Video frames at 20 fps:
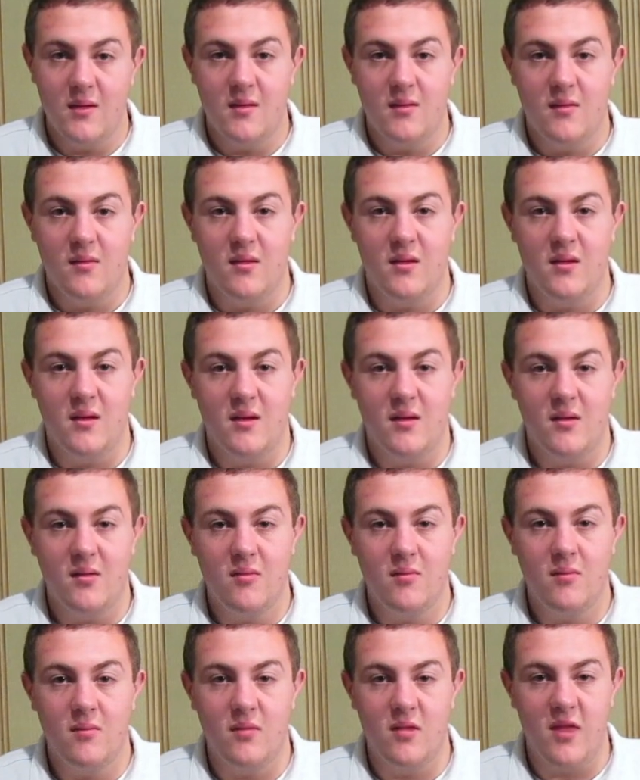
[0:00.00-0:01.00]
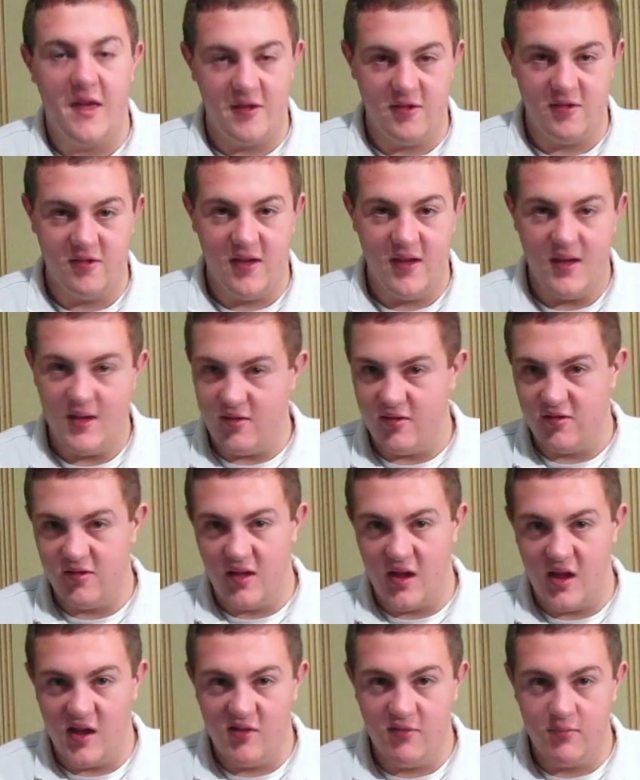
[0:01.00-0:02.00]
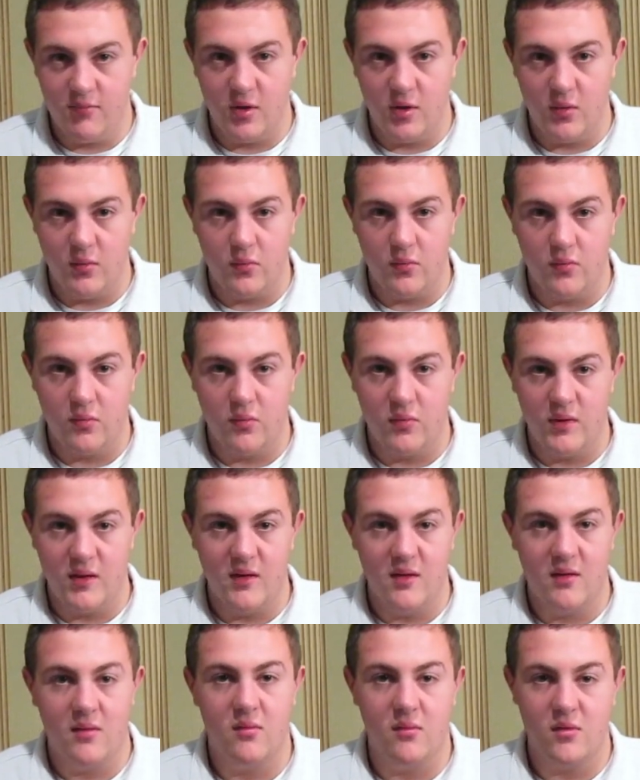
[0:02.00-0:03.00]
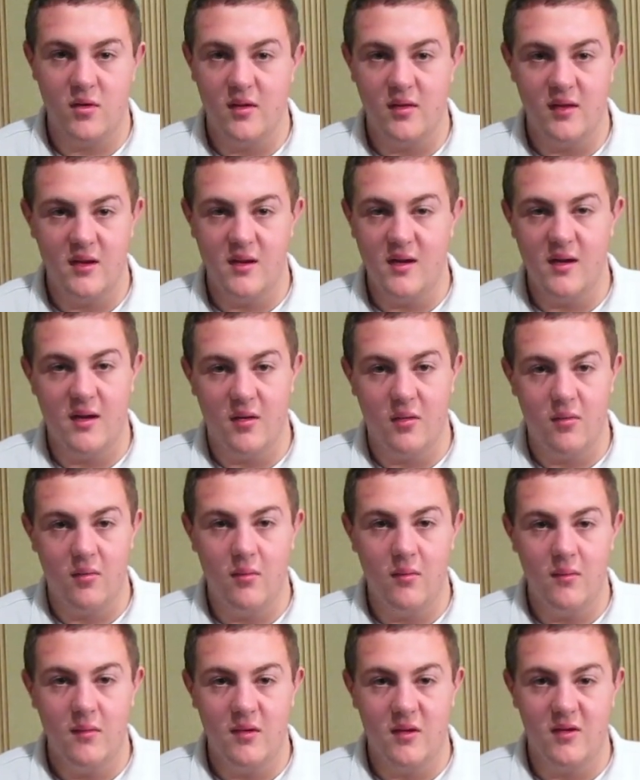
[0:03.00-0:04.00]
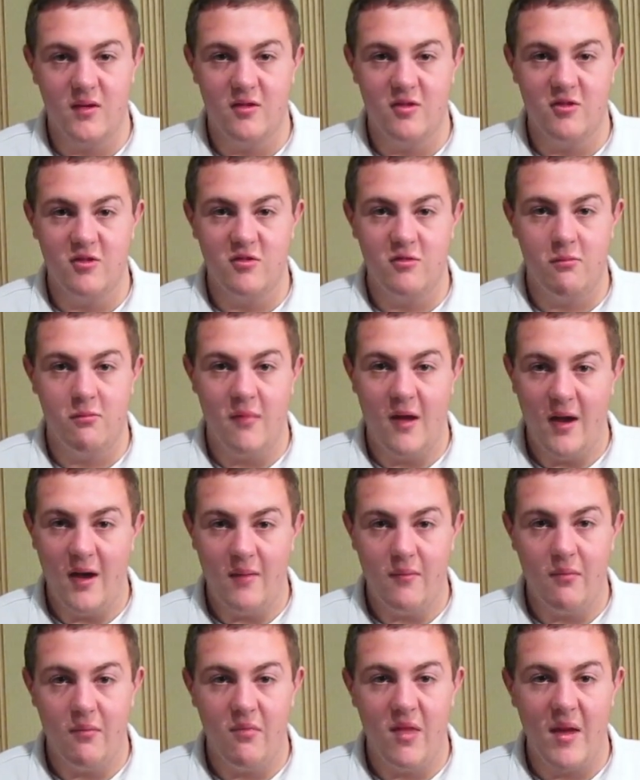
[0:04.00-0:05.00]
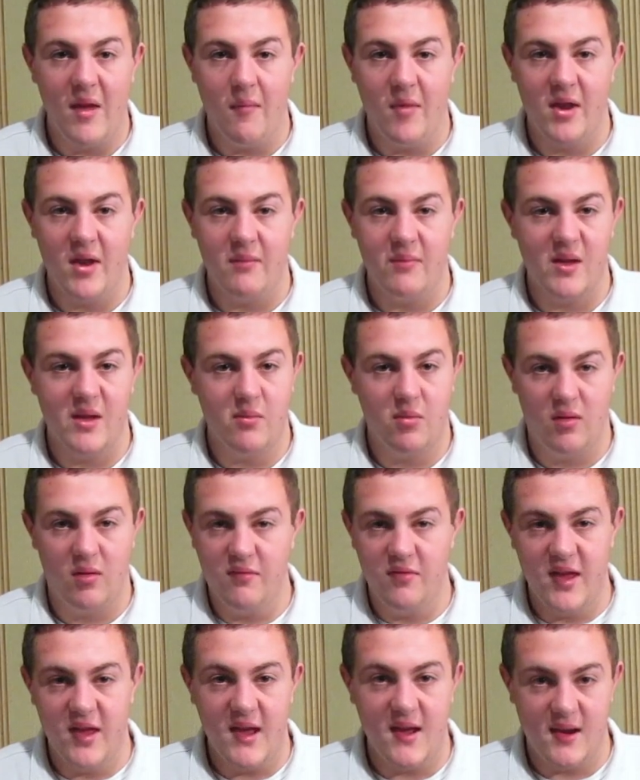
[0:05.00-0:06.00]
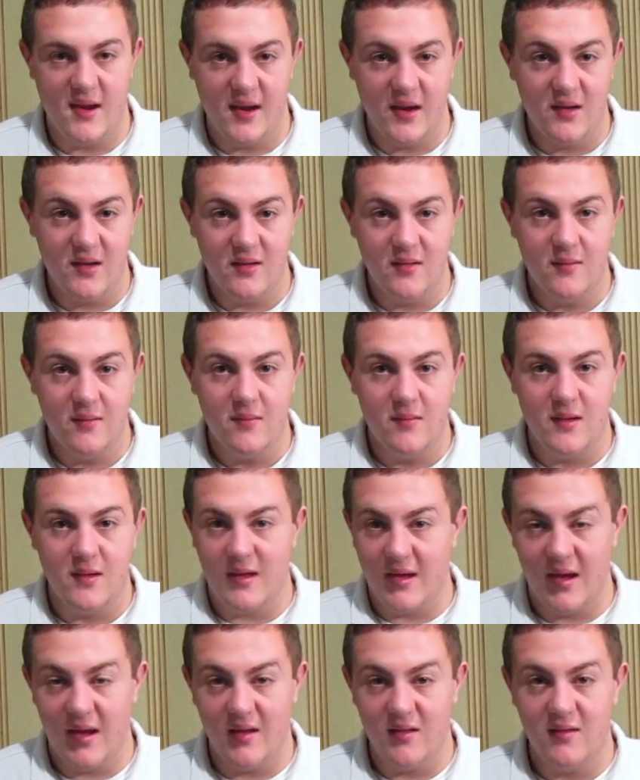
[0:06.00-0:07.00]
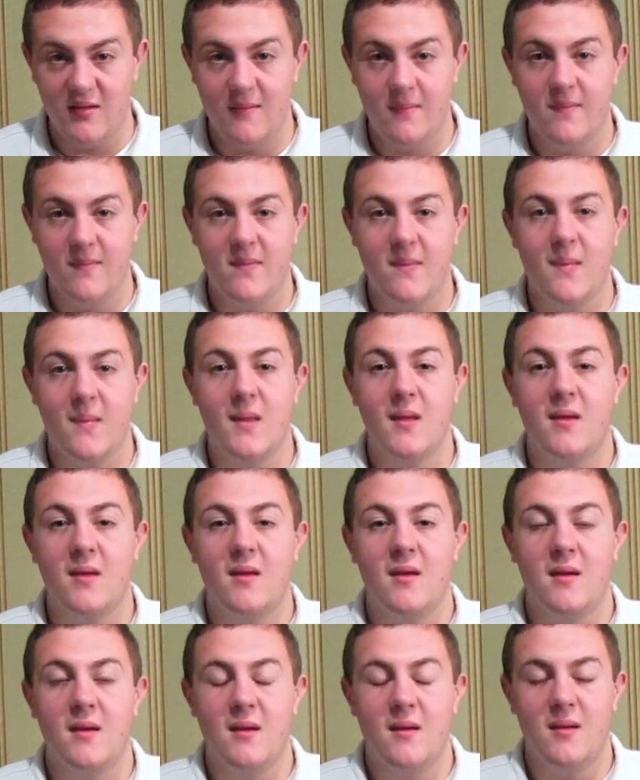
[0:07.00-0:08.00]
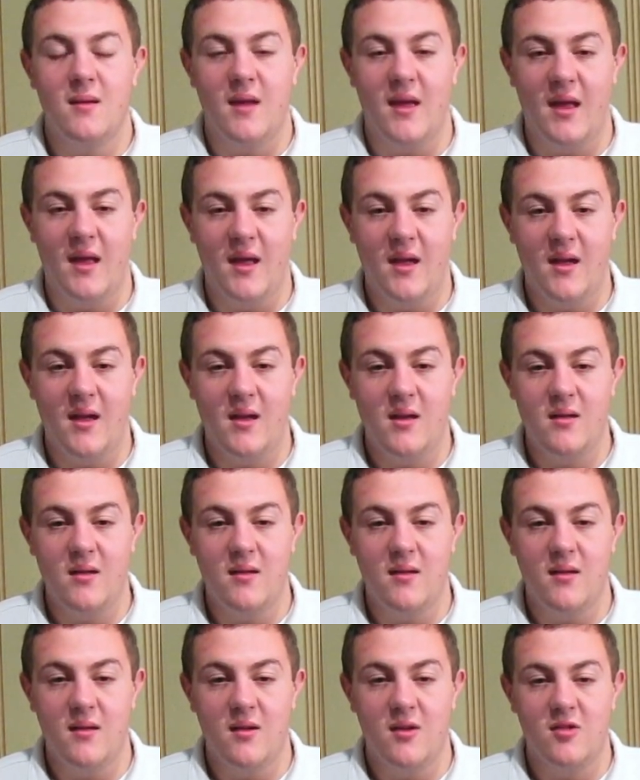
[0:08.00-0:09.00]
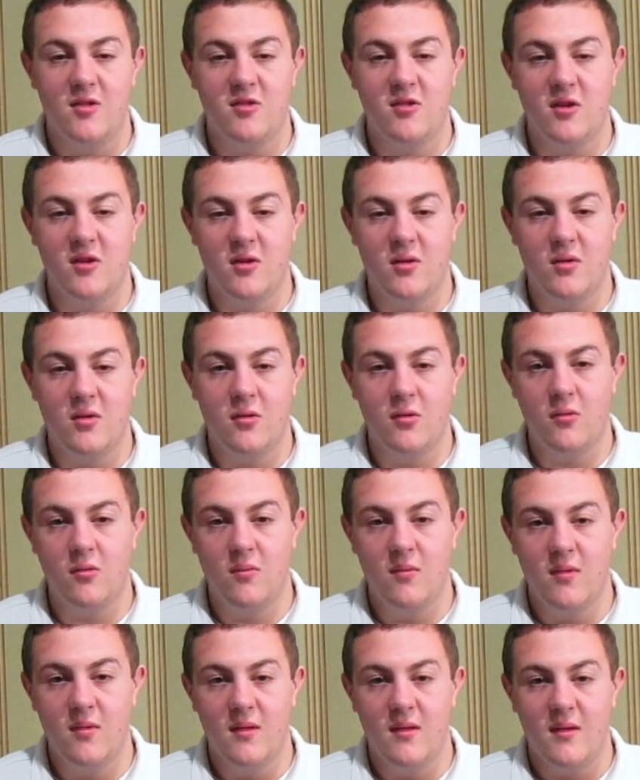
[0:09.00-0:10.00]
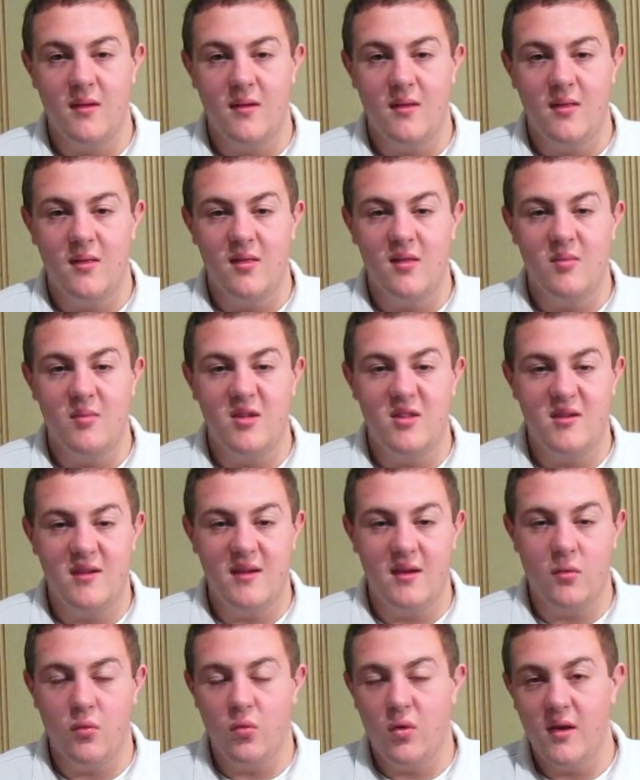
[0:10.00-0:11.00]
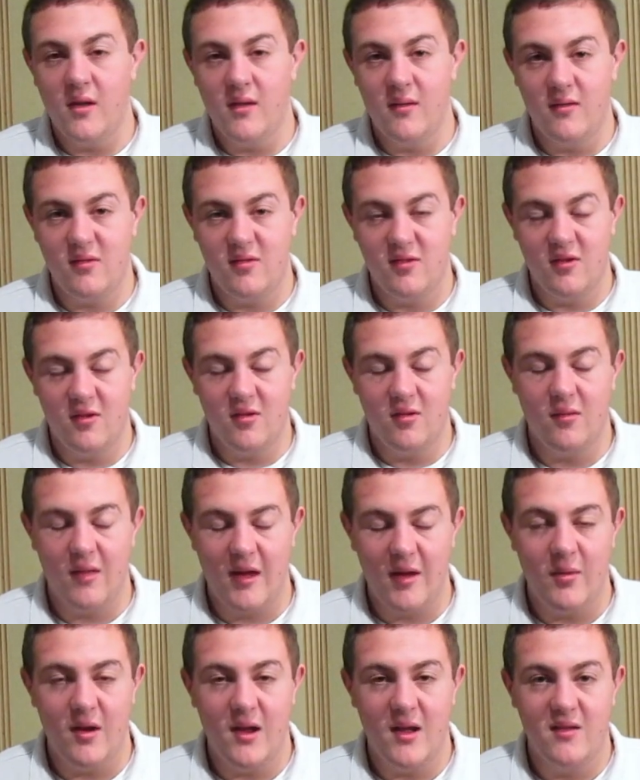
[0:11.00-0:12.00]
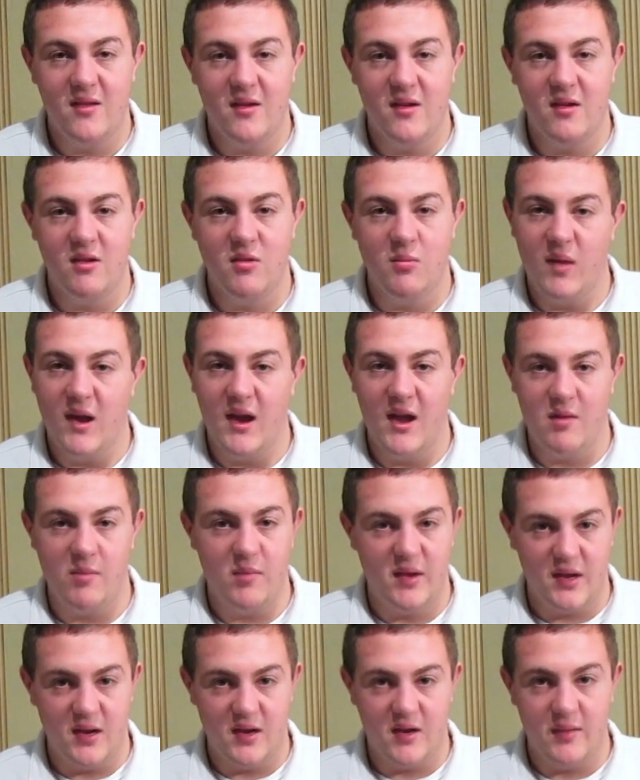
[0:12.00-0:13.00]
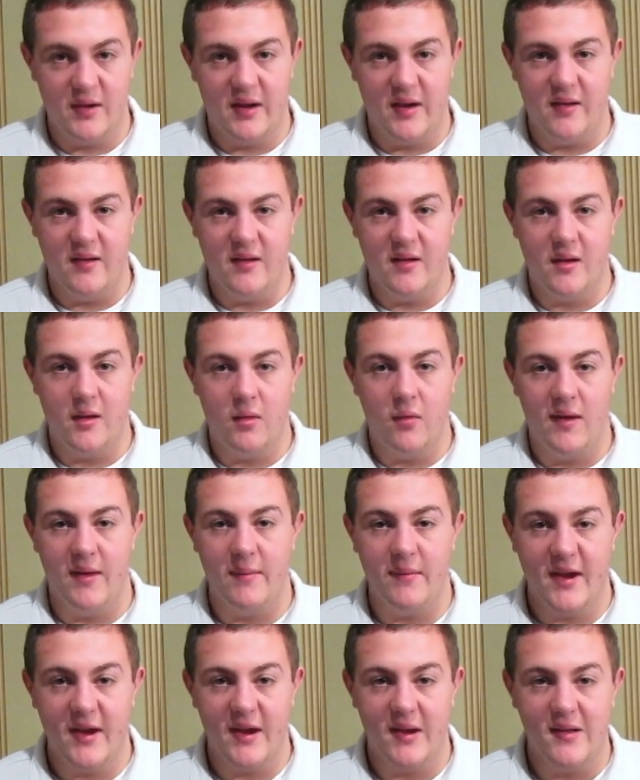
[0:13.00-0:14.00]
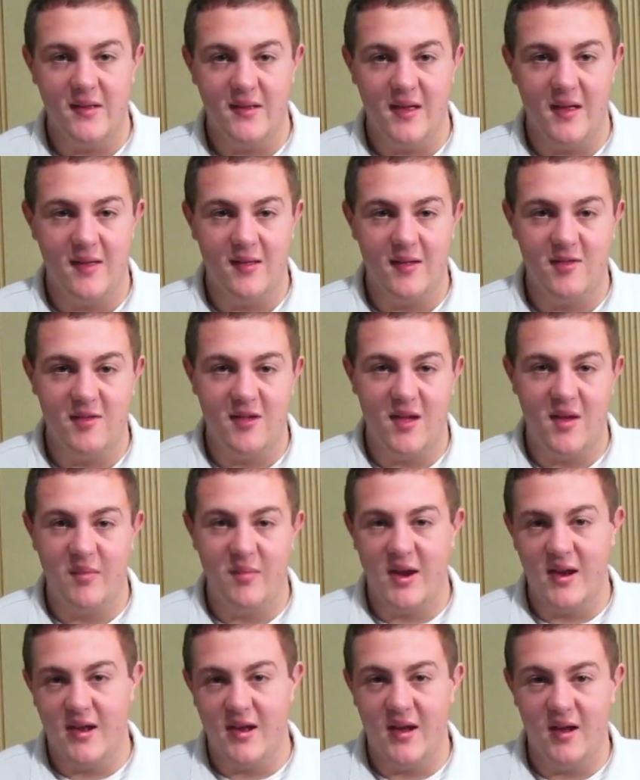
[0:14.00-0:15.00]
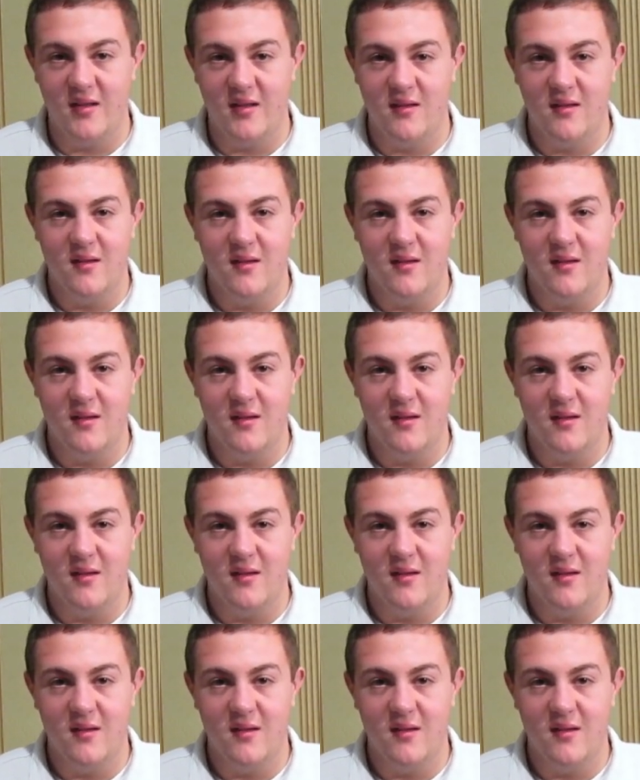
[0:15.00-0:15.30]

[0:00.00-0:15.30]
They say it's safe, but we don't really know, because not that many people have taken it yet. And so let me tell you how about I tell you my opinion about it? Am I going to take this? Am I not?